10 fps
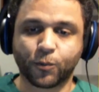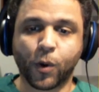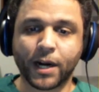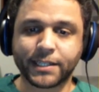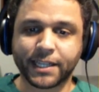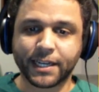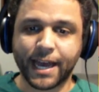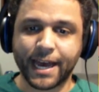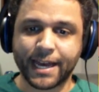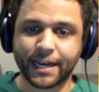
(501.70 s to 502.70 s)
What the
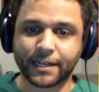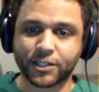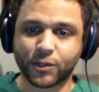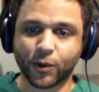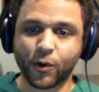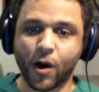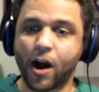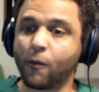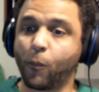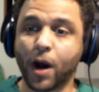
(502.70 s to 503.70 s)
heck? Screw
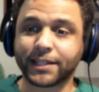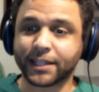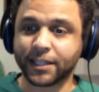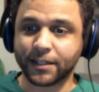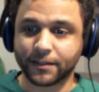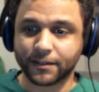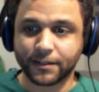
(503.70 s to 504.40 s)
off. What the?